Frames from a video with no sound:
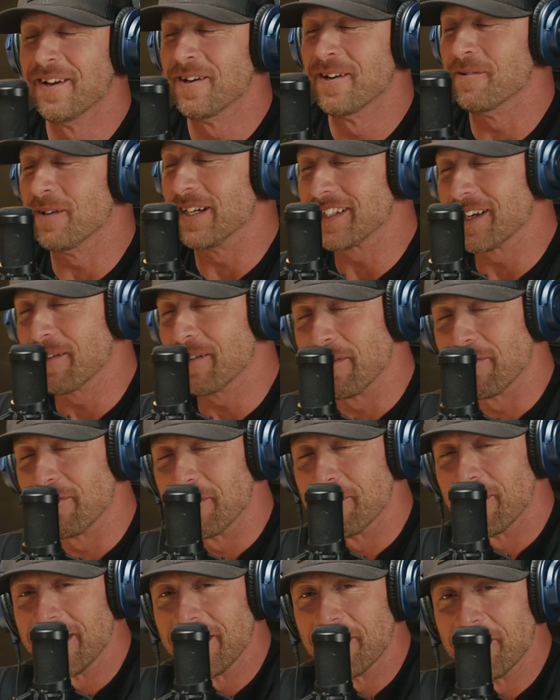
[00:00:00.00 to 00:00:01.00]
What's up,
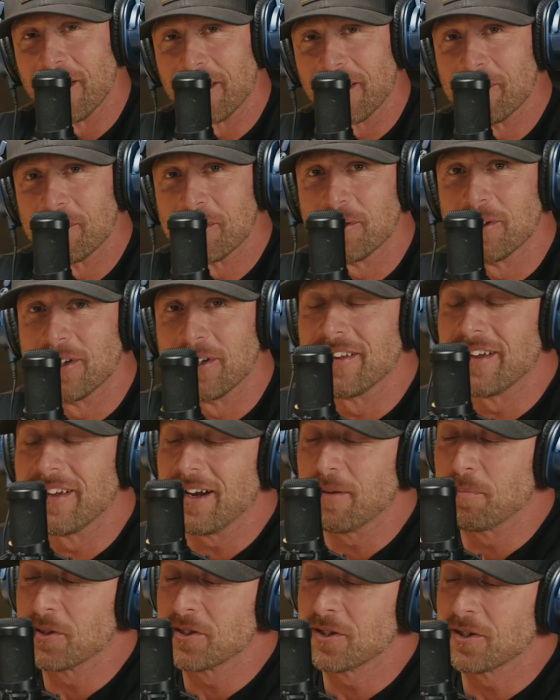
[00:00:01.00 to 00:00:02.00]
everybody? Welcome to another
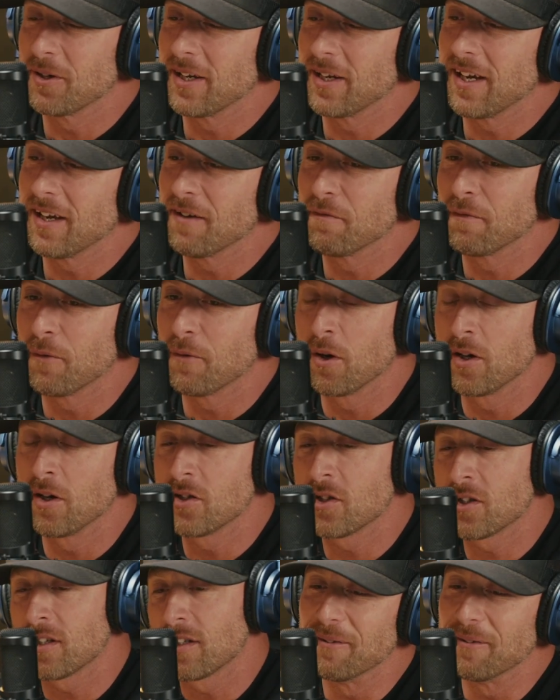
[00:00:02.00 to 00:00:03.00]
episode of Hand
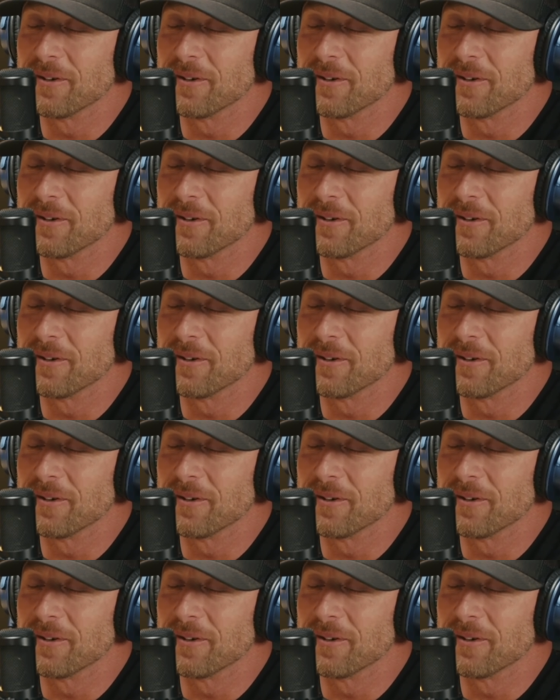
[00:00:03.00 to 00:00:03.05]
Forged.